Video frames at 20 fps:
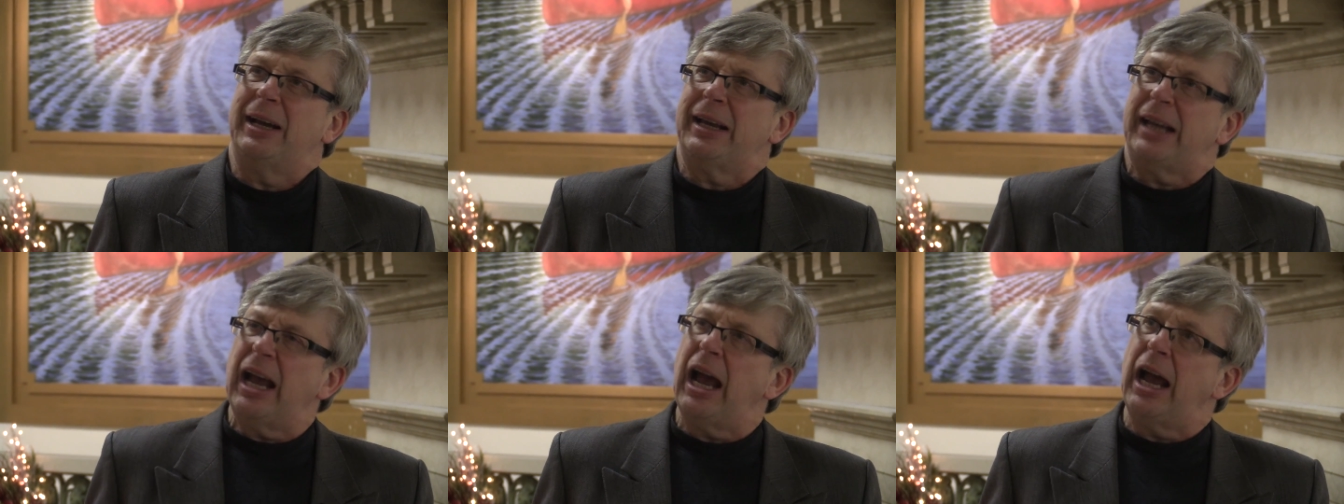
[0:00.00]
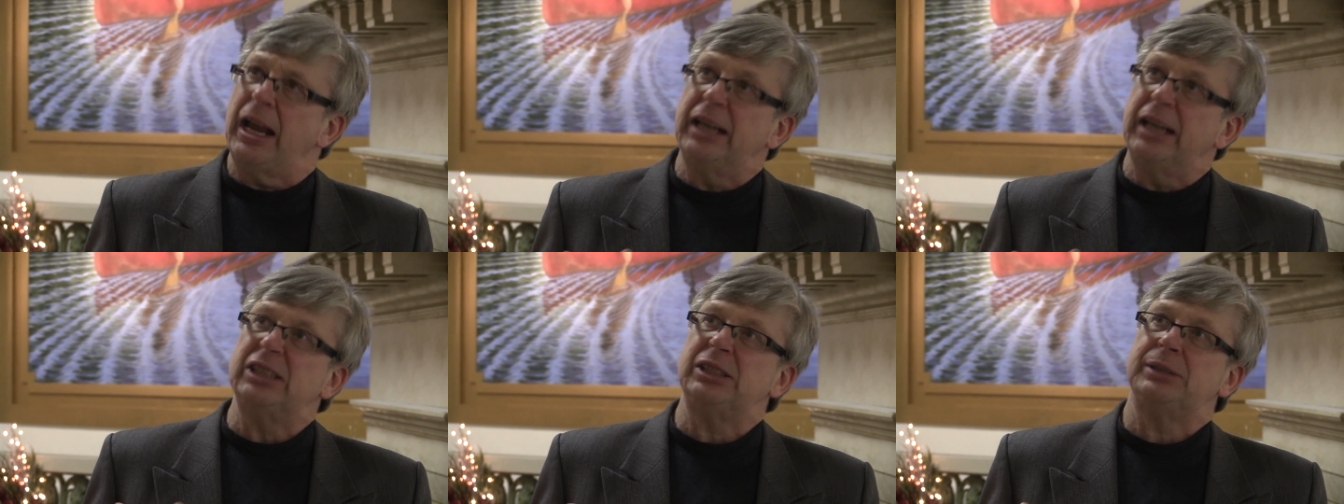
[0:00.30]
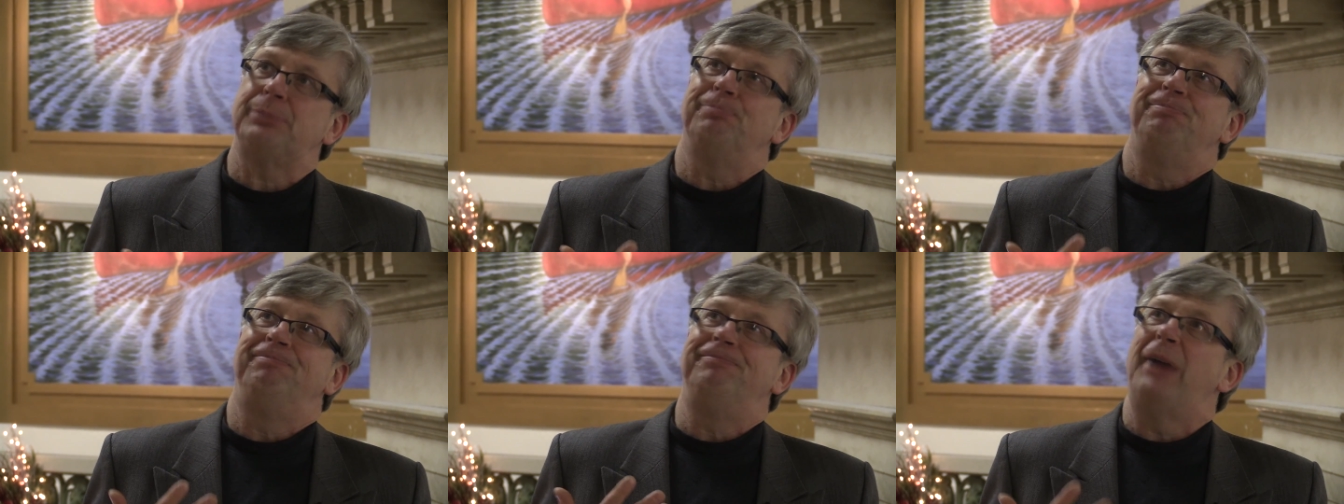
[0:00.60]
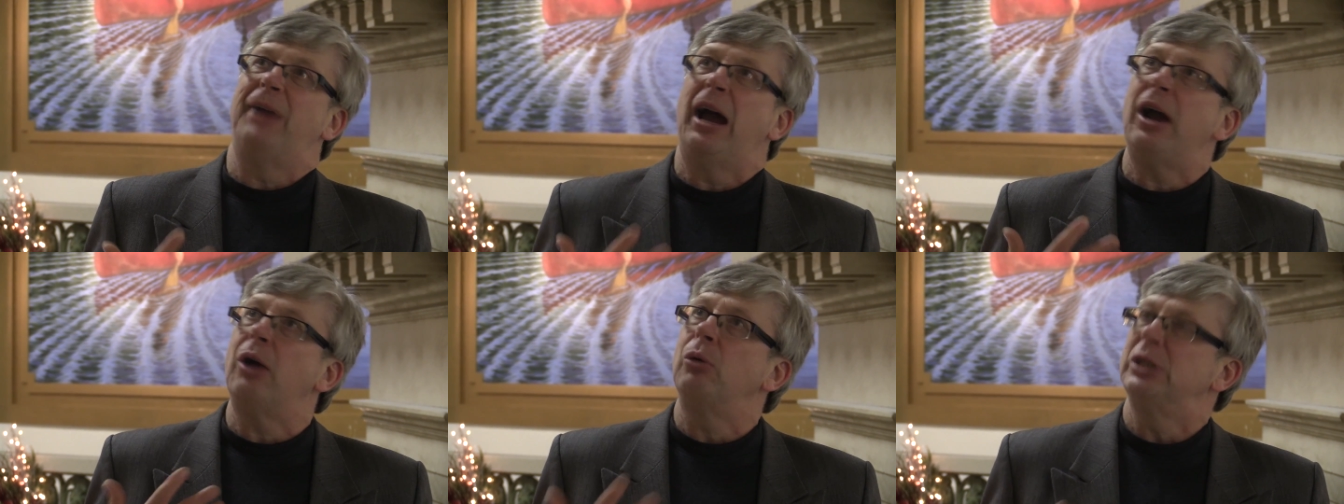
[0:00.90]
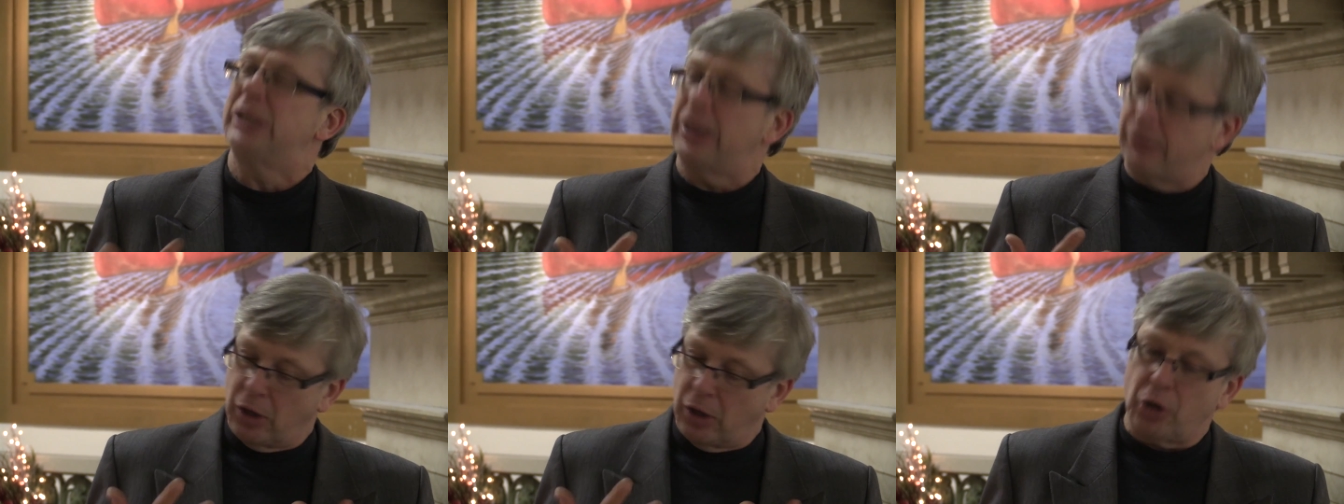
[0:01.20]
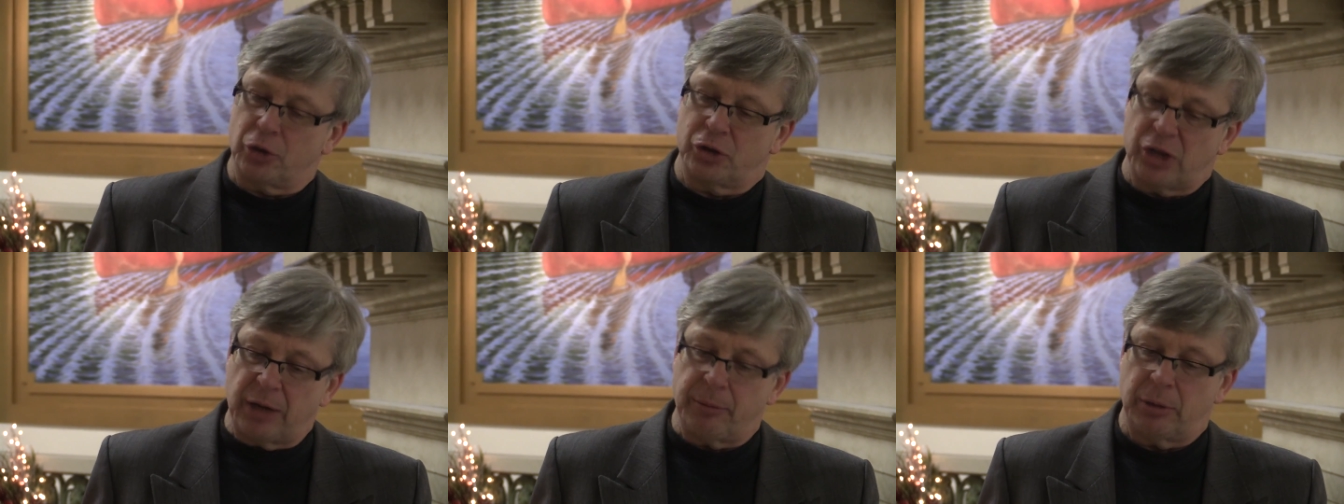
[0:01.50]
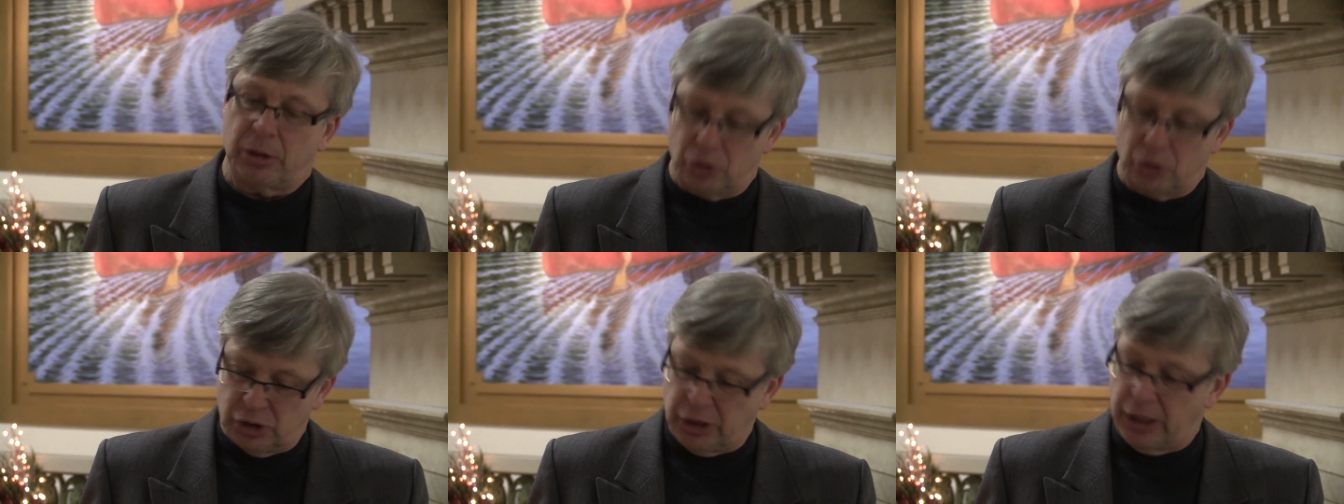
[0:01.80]
I guess I always have a hard
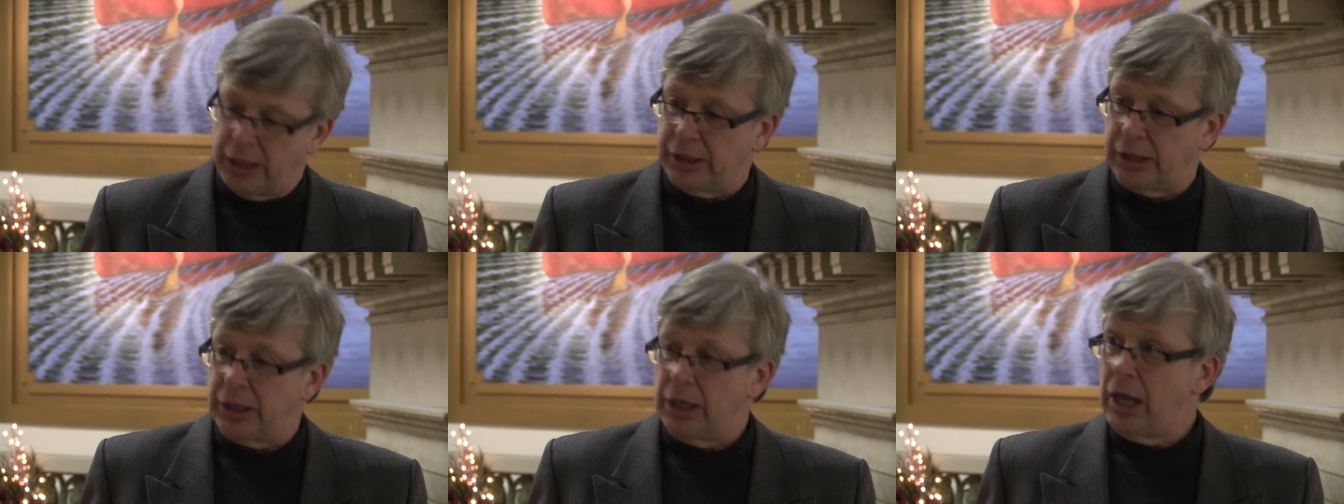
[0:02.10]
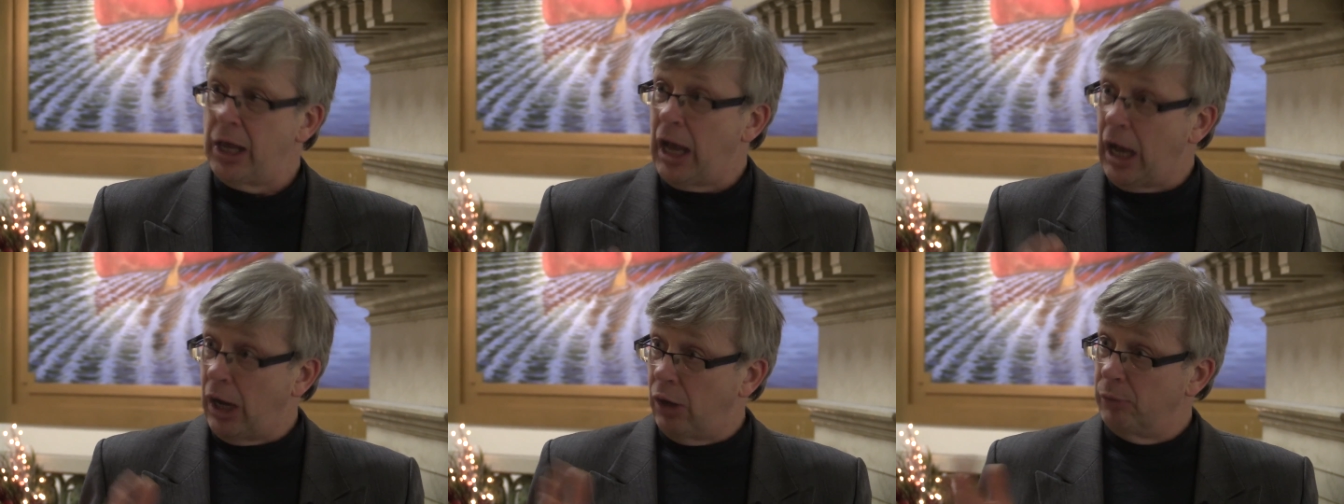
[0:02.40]
time understanding